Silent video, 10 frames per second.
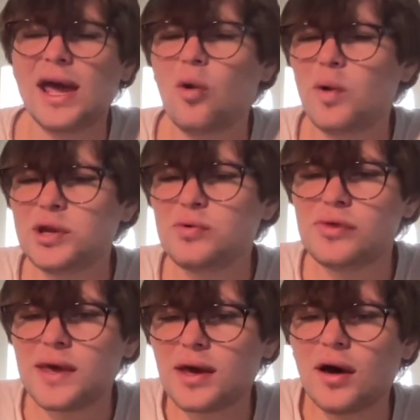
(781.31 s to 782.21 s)
When you
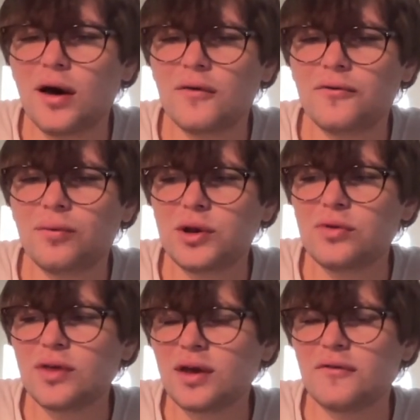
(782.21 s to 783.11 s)
think of
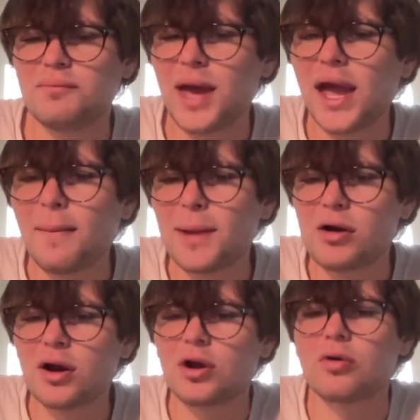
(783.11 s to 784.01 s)
Make
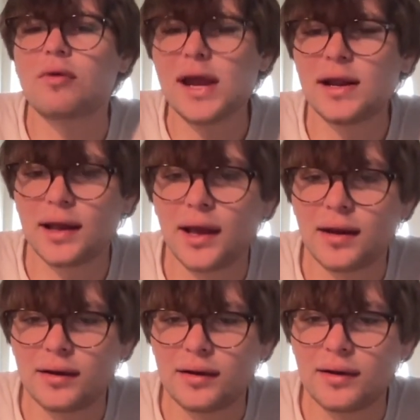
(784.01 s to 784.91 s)
America Great
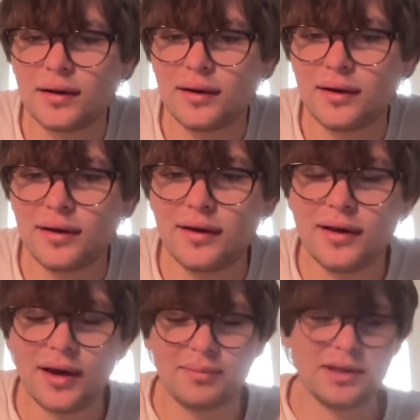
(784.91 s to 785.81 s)
Again,
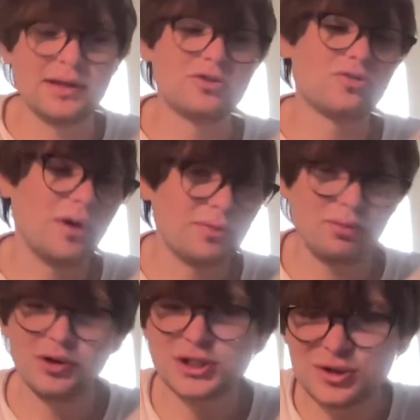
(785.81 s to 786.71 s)

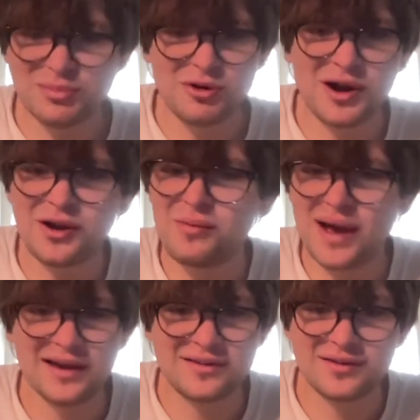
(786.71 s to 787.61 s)
what is Trump trying to go
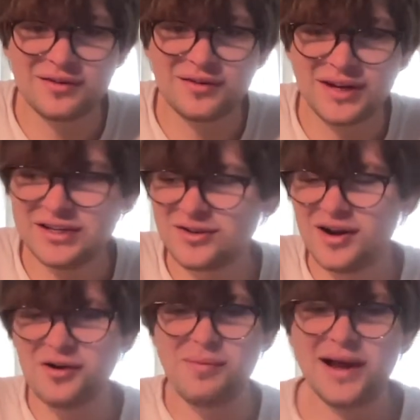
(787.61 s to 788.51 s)
back to? He's trying
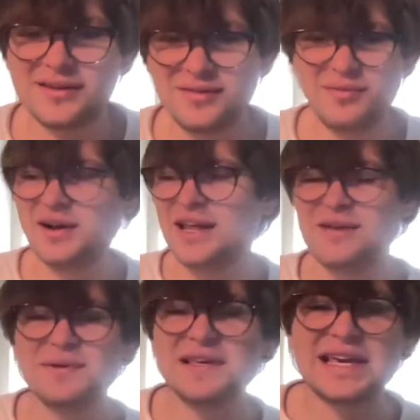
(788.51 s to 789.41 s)
to go back to when he
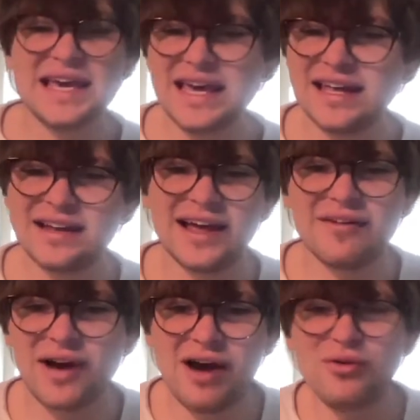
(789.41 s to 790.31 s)
was a kid.
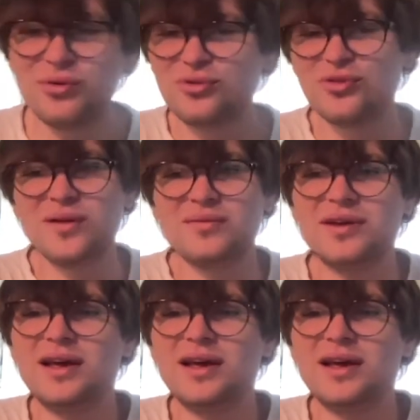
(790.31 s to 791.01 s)
How old is Trump?